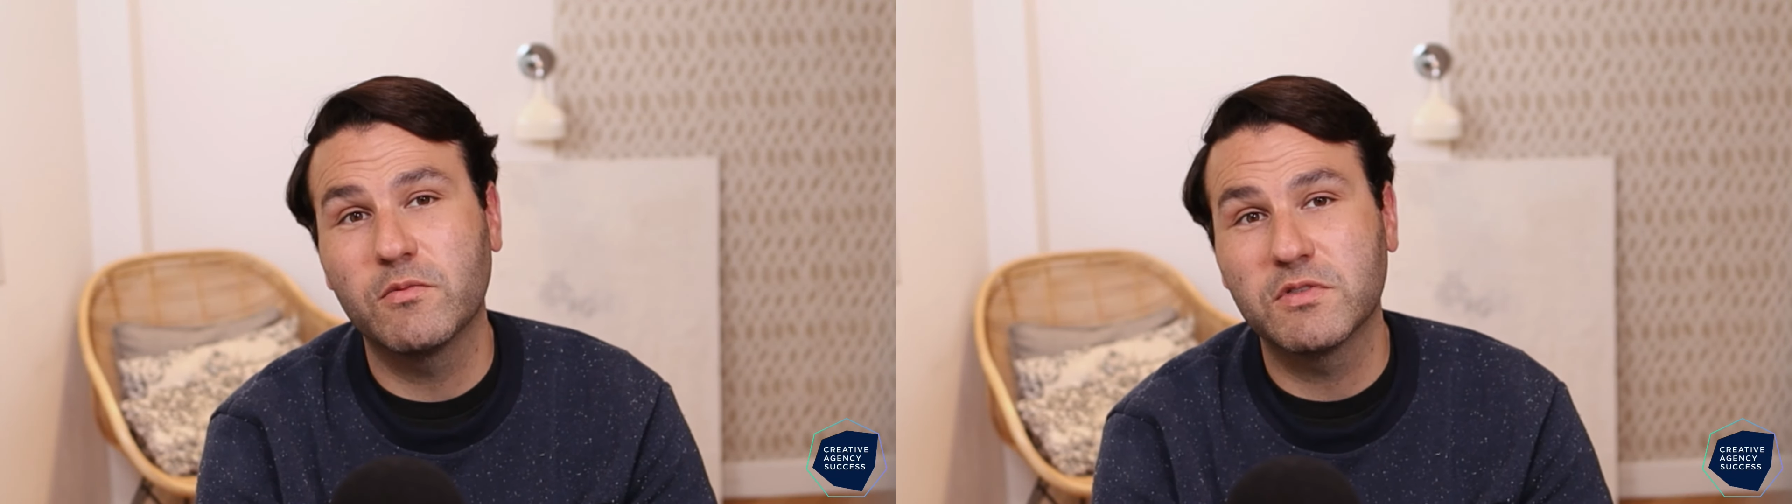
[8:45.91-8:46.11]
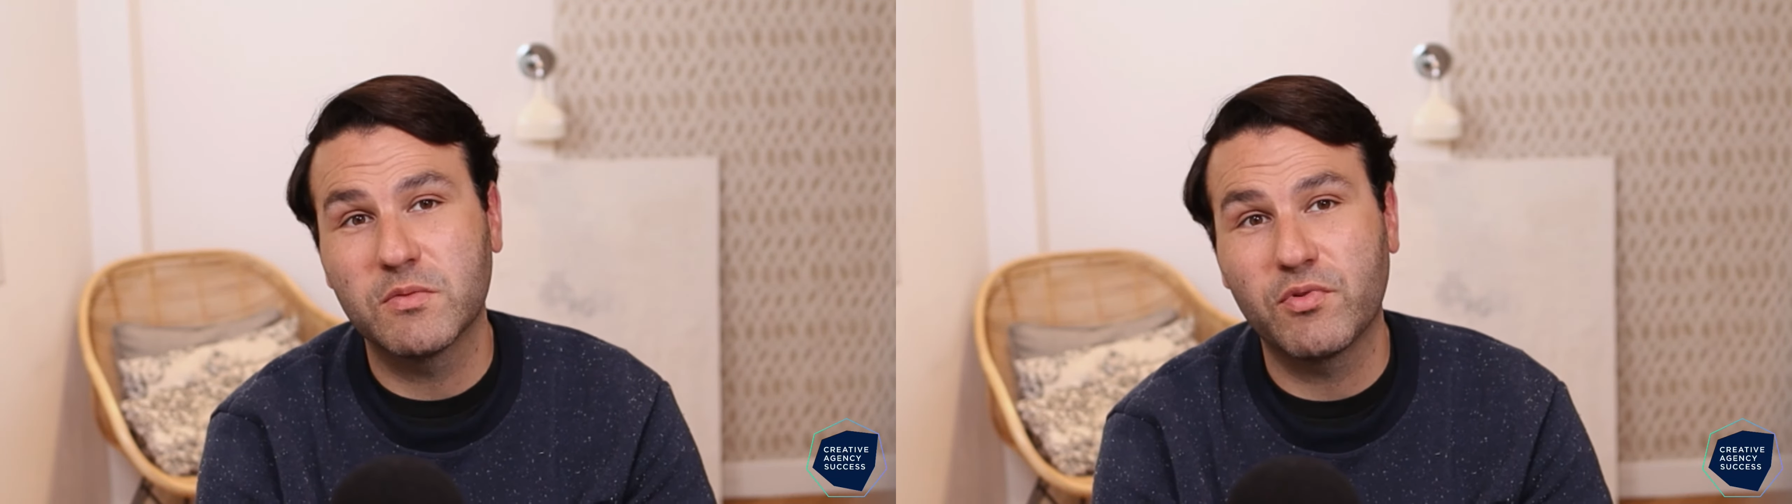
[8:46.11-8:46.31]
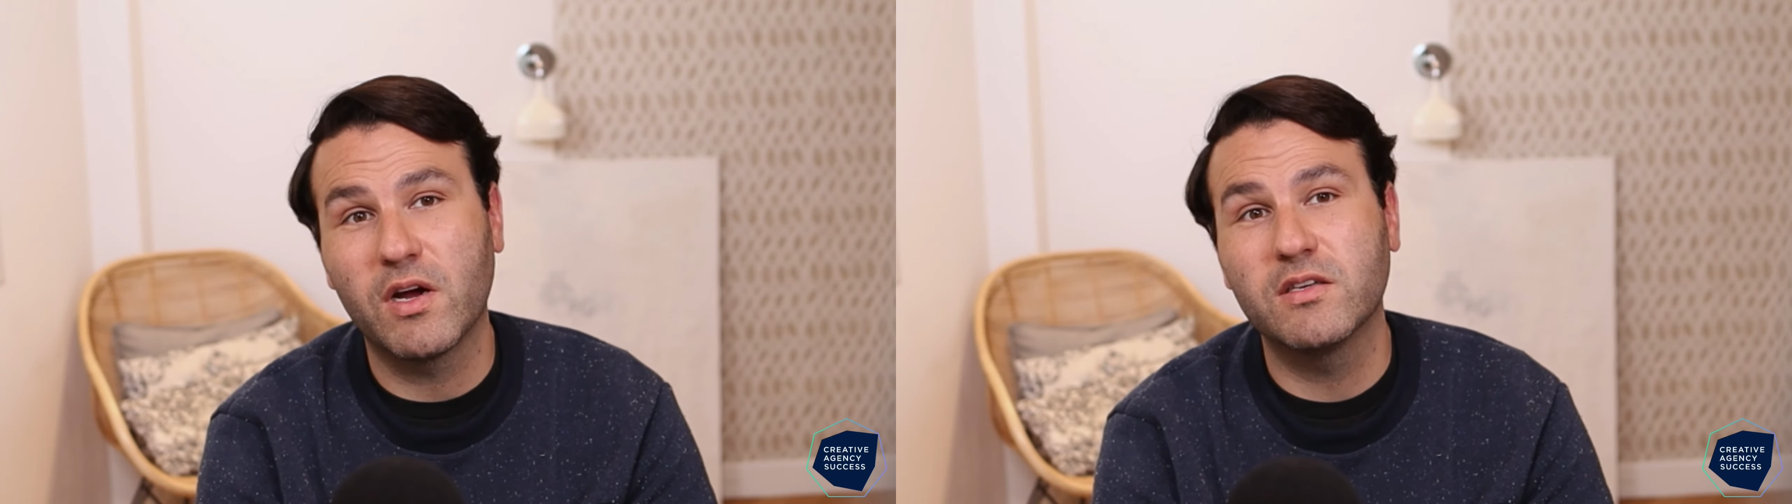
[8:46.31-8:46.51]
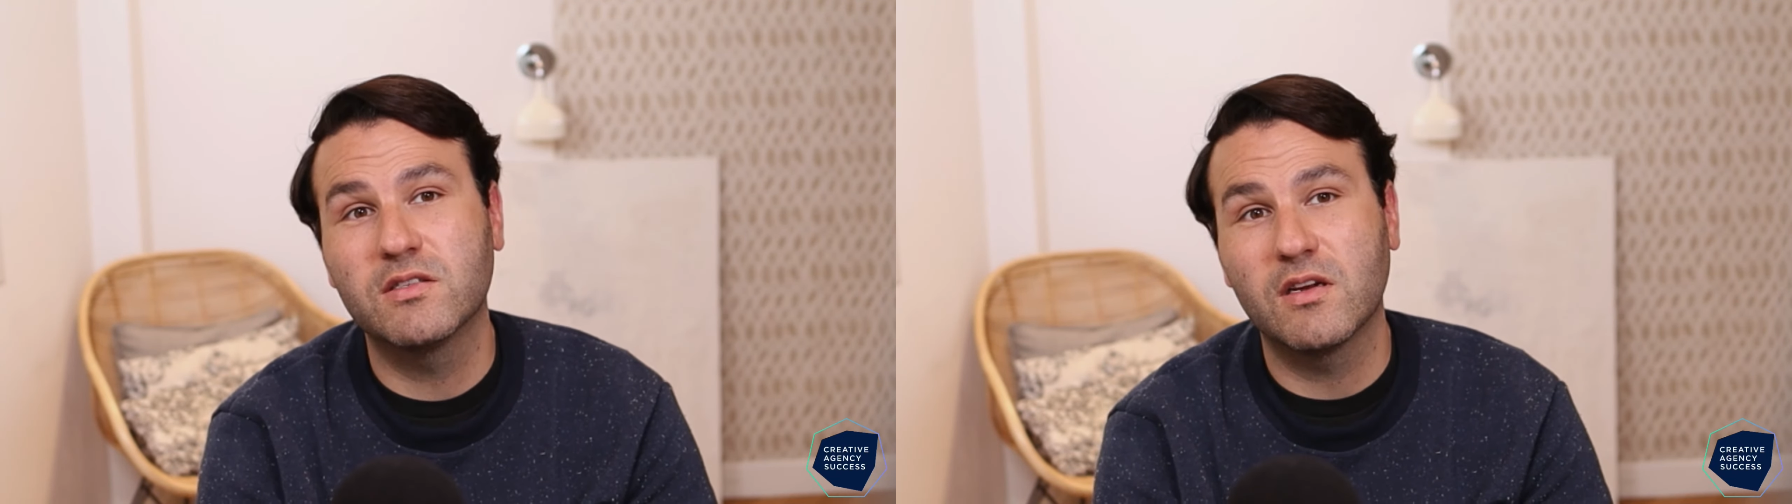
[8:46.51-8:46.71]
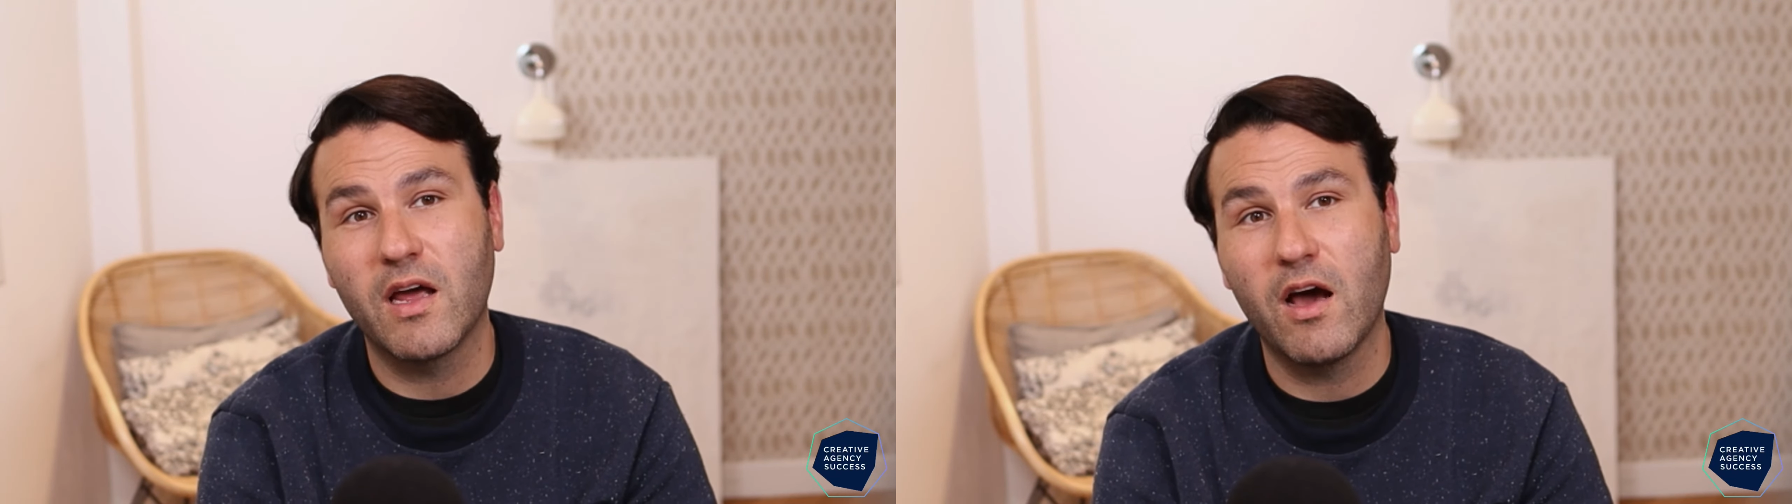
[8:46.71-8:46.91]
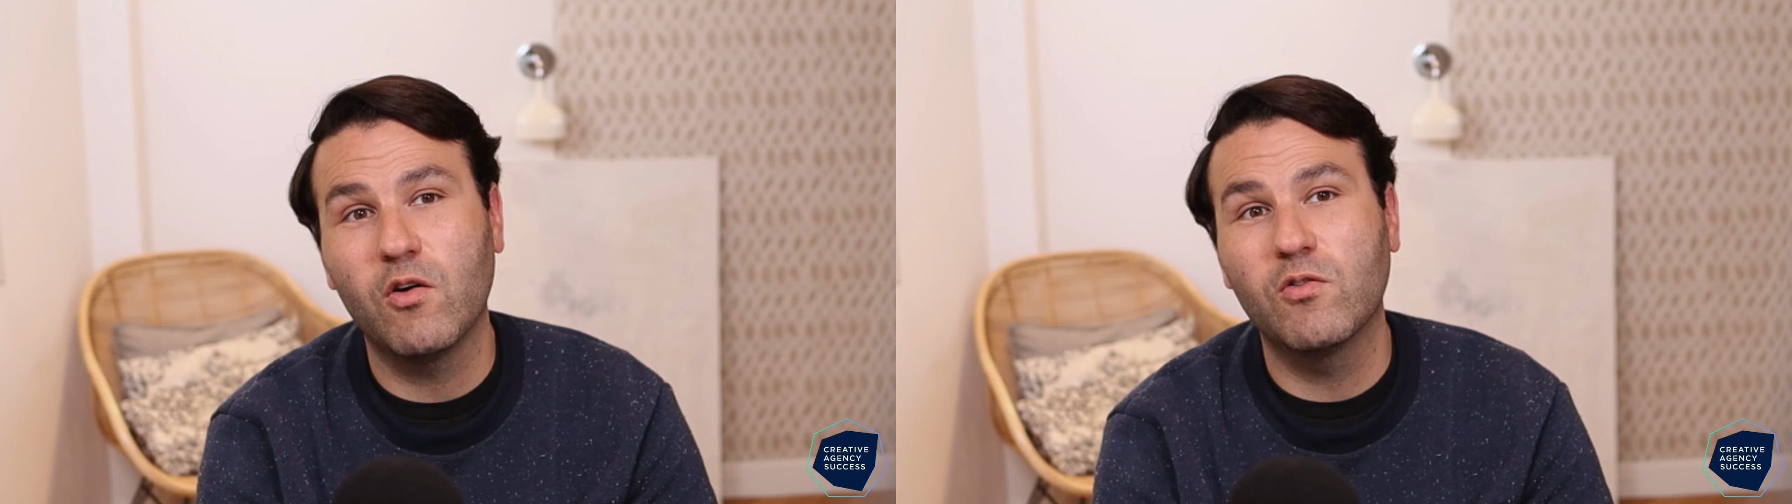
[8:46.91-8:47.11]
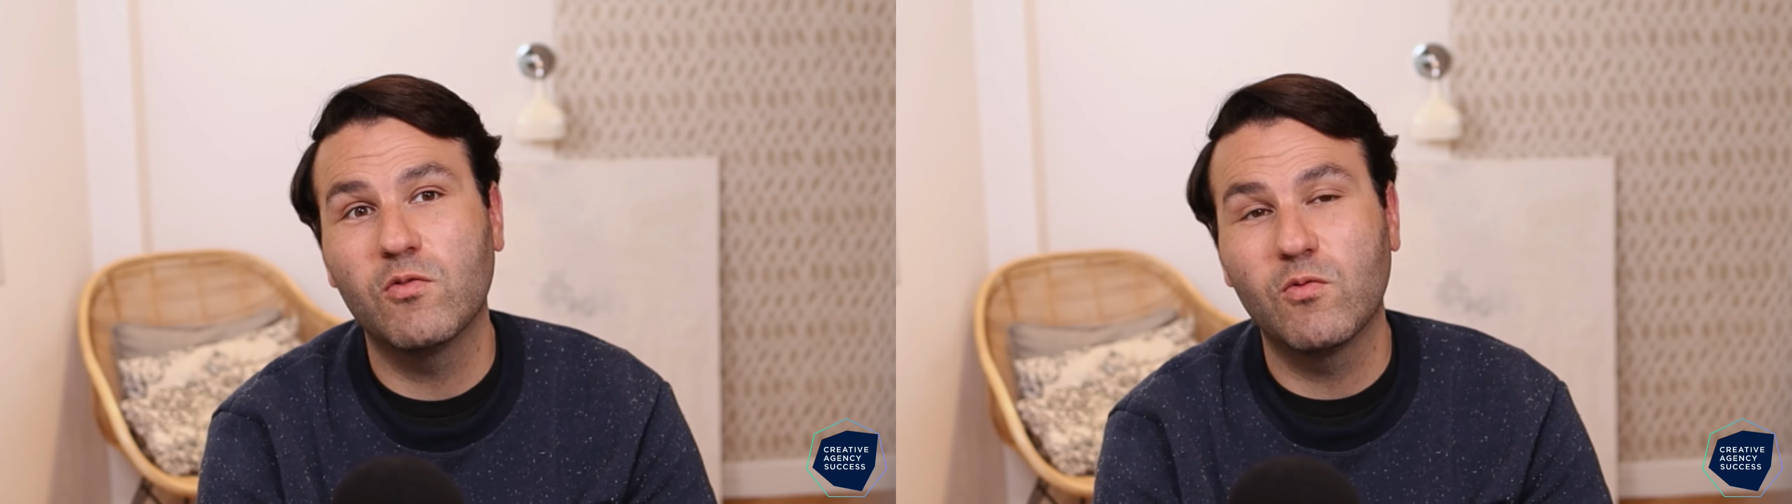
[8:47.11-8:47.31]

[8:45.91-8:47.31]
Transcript: I was surprised on how